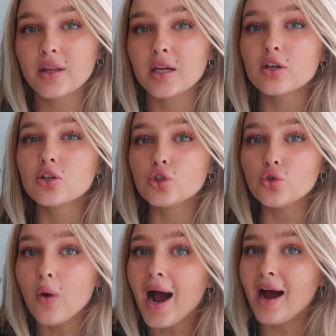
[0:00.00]
like
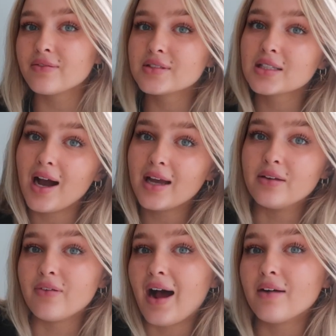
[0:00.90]
you have to
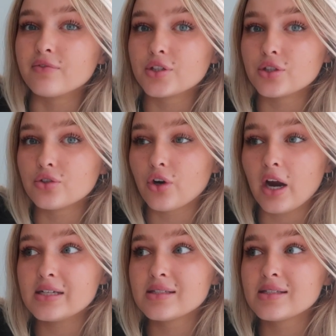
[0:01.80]
kind of have good
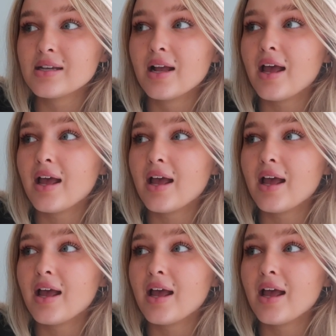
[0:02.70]
grades.